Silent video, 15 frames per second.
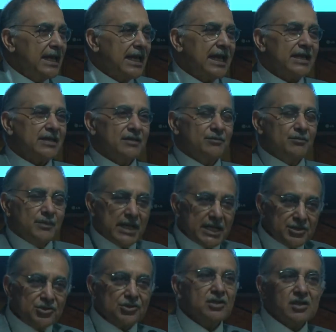at
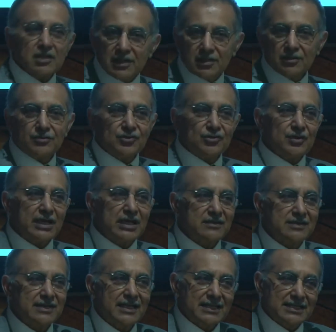major clinical trials that